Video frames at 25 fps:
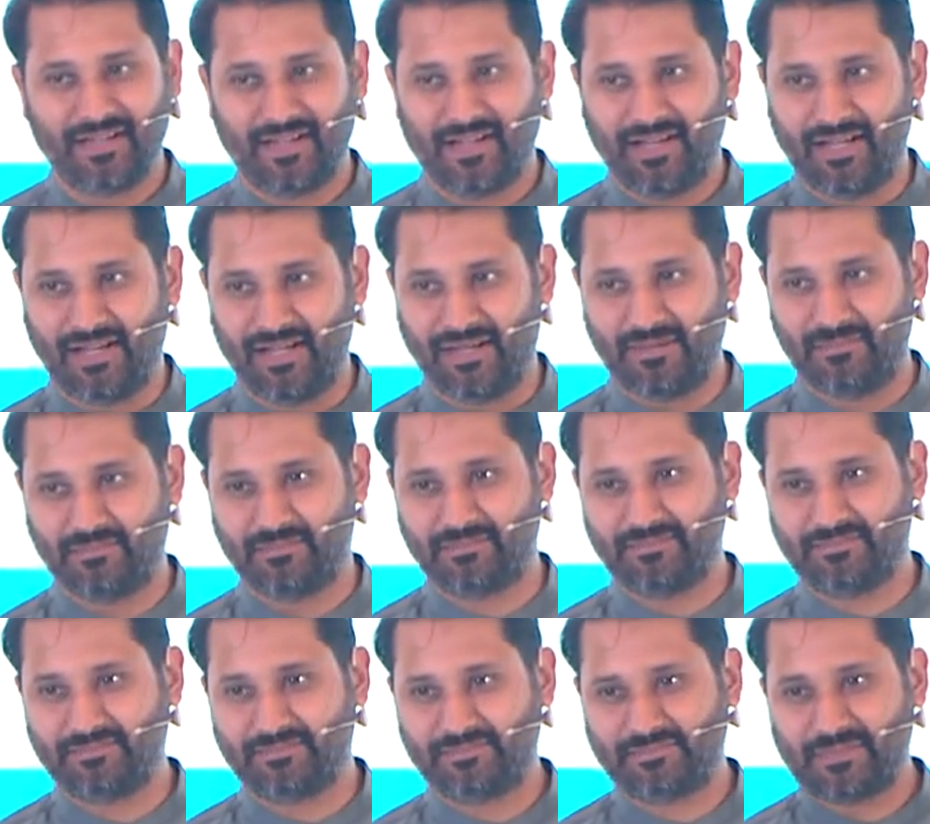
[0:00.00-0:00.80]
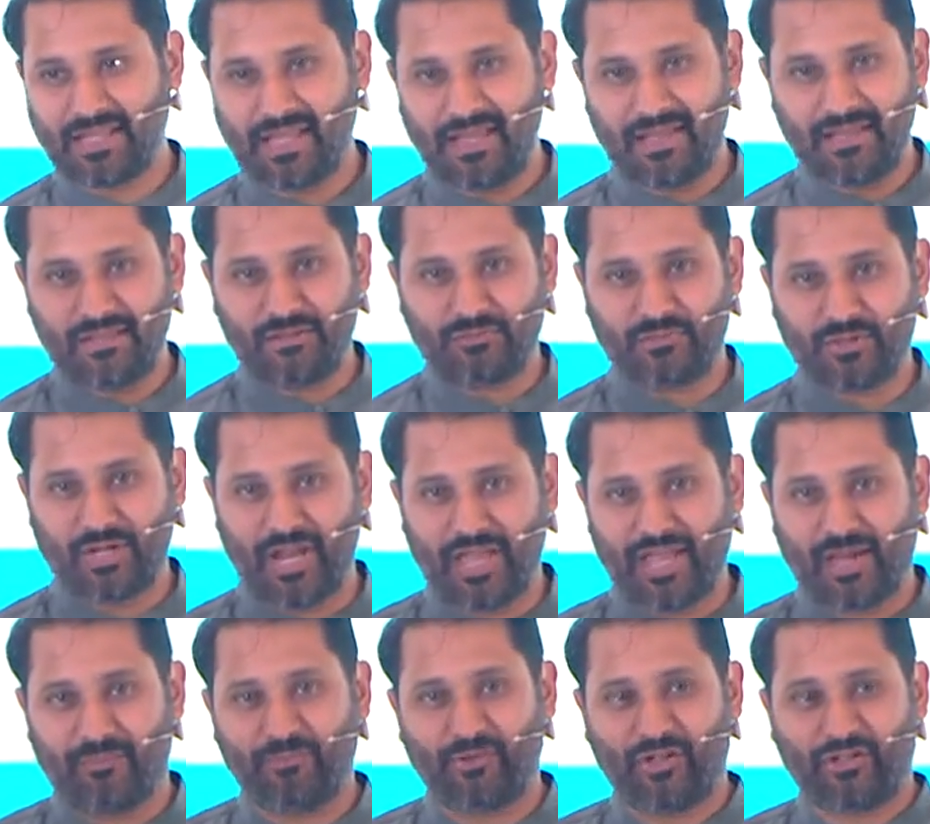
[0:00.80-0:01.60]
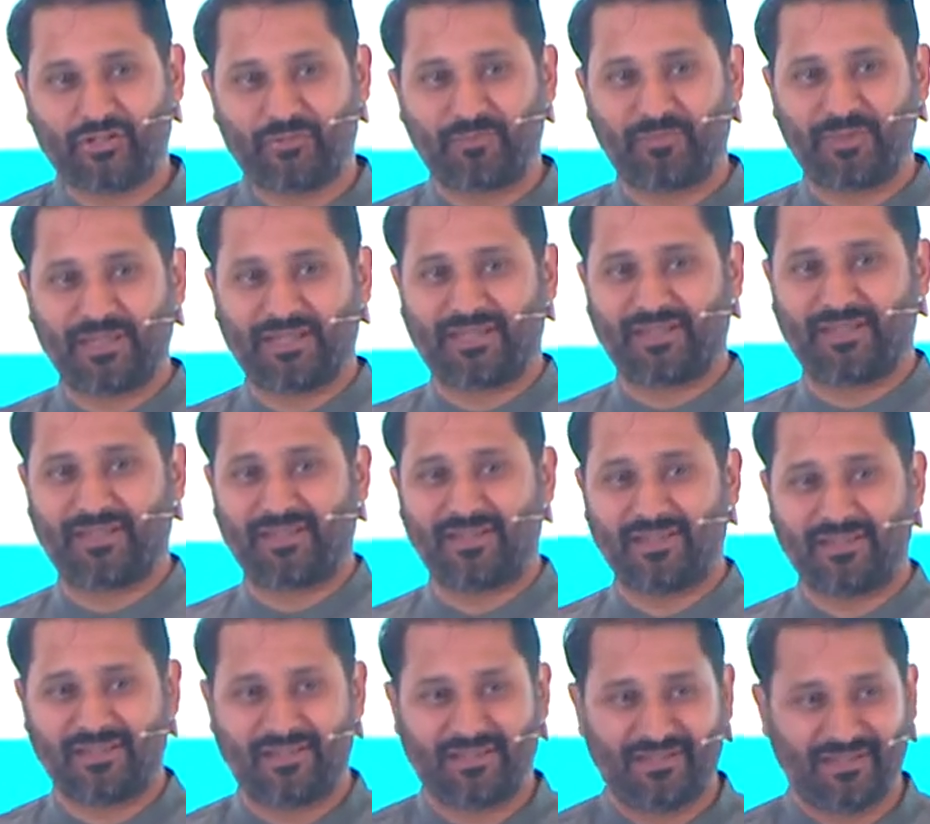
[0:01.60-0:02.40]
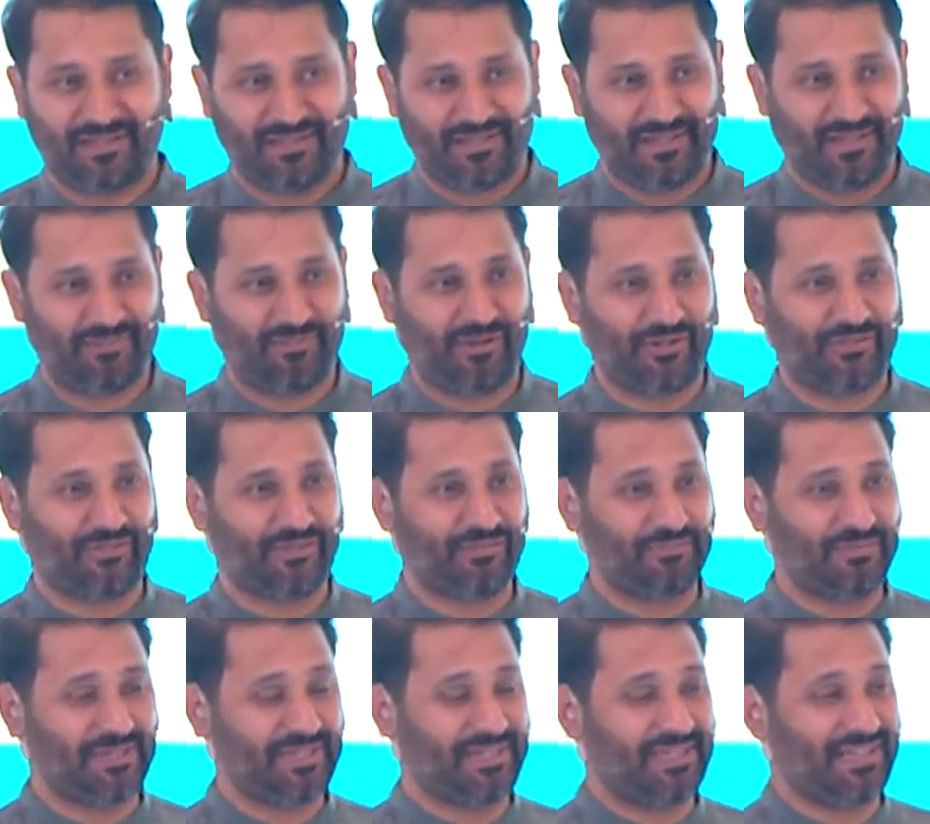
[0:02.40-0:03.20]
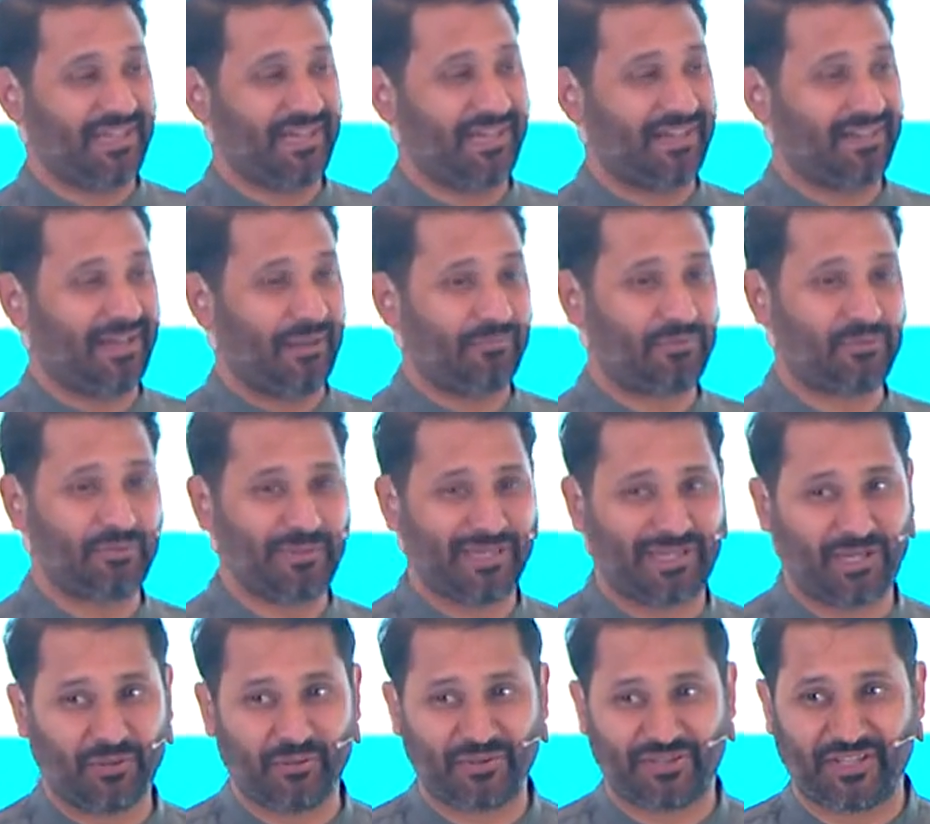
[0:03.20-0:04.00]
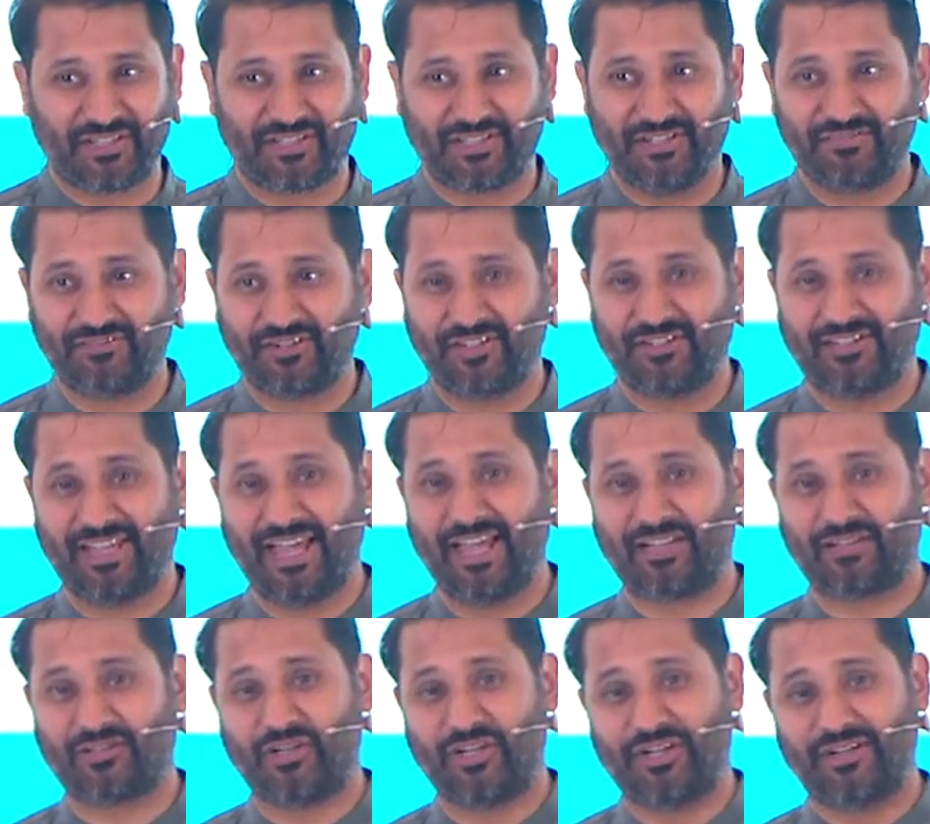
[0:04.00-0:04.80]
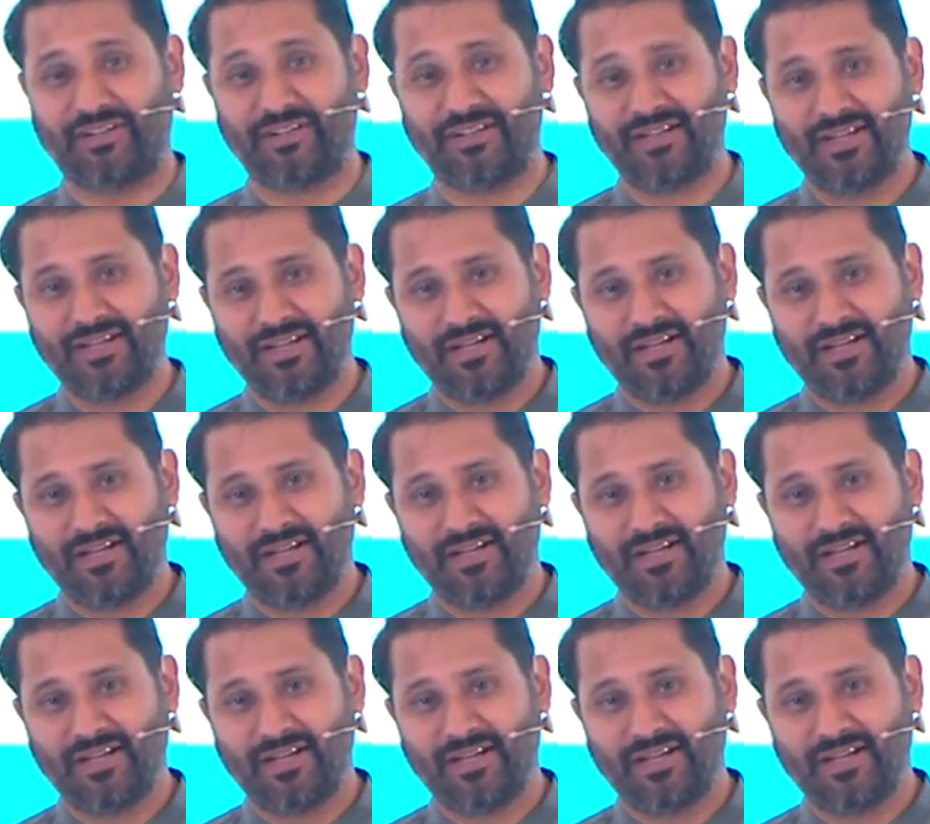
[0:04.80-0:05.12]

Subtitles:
Today I'm not speaking about the media, I'm speaking with a different hat on